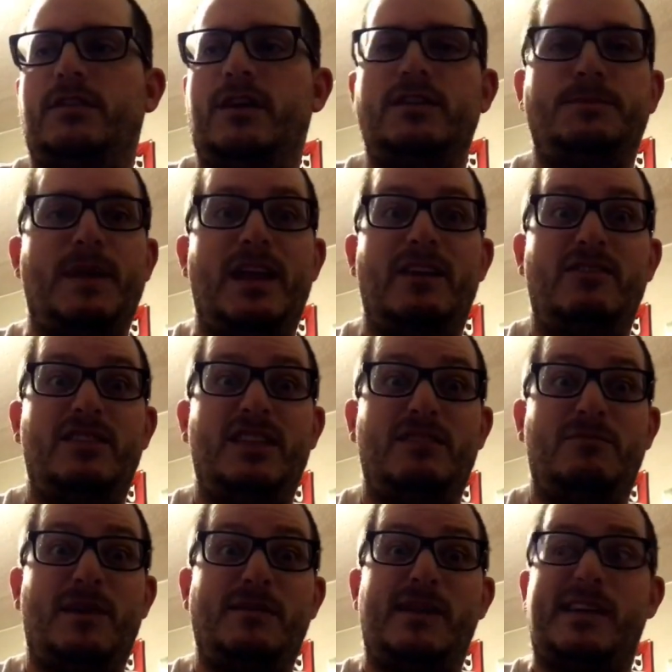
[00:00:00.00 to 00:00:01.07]
just pay
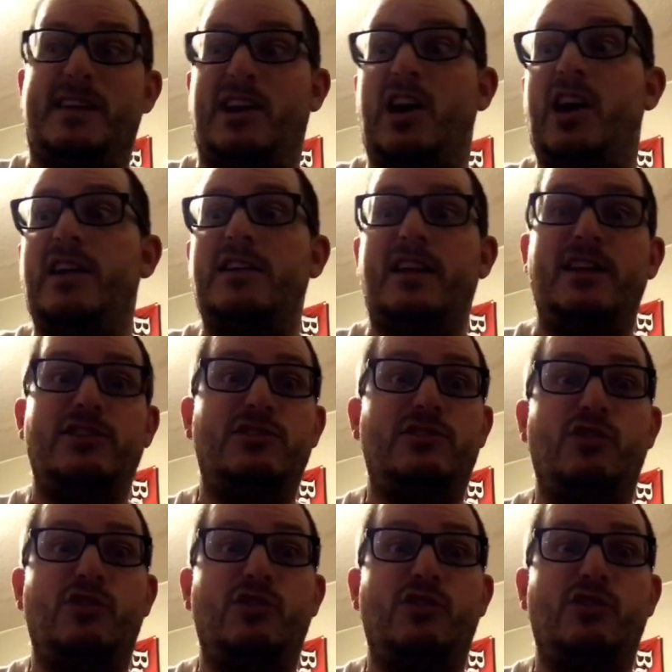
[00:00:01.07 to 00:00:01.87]
everything by my card, and I